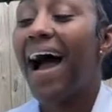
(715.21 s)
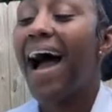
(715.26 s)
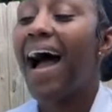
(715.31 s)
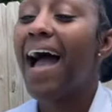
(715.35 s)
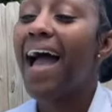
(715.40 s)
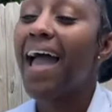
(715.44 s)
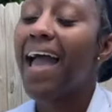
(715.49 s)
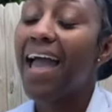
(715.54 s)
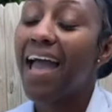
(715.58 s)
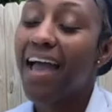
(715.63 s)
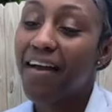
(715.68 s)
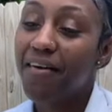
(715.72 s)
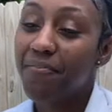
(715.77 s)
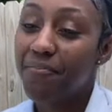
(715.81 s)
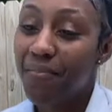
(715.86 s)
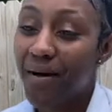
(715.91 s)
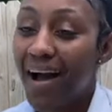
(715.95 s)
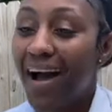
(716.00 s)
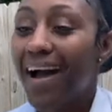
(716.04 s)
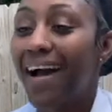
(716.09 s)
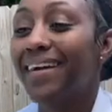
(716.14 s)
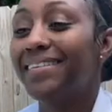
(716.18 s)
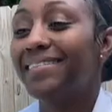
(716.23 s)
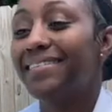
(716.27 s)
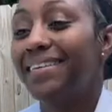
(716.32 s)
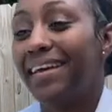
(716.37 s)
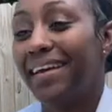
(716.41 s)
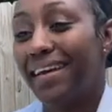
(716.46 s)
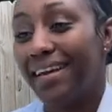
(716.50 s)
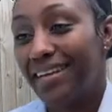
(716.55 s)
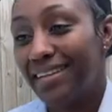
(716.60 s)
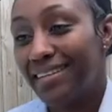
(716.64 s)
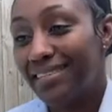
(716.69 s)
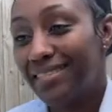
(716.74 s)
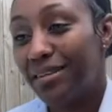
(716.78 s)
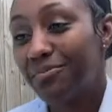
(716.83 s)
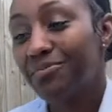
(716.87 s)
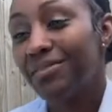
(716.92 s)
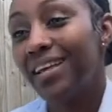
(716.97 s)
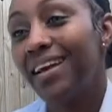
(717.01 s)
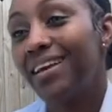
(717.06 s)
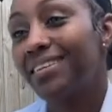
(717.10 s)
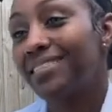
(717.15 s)
I had my days. Some
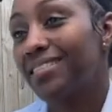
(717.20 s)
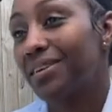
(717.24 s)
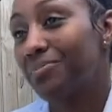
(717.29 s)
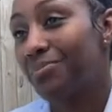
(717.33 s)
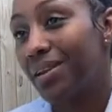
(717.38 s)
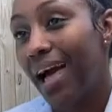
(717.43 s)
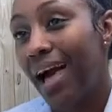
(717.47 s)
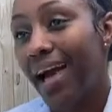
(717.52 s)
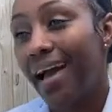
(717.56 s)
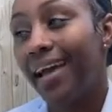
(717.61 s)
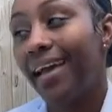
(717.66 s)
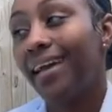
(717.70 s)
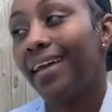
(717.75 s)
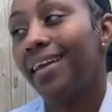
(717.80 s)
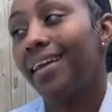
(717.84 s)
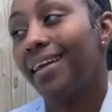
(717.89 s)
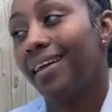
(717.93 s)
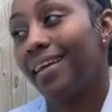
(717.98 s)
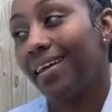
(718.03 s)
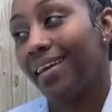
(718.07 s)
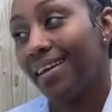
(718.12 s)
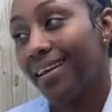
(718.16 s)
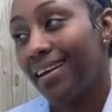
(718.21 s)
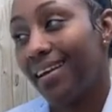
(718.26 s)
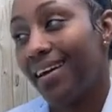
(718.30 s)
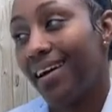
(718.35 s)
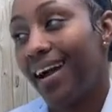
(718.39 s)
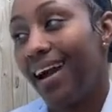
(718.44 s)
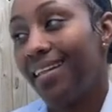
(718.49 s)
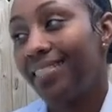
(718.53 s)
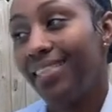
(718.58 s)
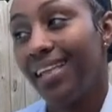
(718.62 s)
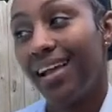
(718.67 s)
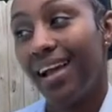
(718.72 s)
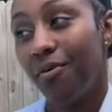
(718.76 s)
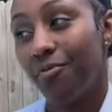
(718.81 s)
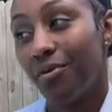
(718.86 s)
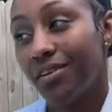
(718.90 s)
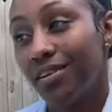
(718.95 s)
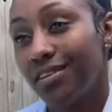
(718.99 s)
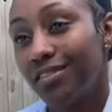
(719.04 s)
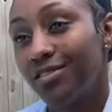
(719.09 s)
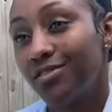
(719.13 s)
days I'm like, I think I
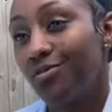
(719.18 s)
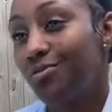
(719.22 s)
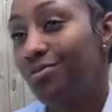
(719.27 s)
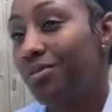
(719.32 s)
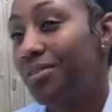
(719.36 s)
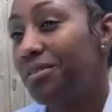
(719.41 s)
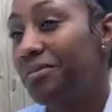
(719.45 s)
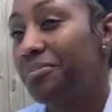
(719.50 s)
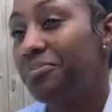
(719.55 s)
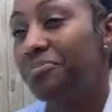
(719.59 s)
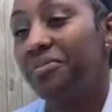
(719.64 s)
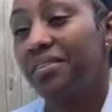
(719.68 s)
want to do it.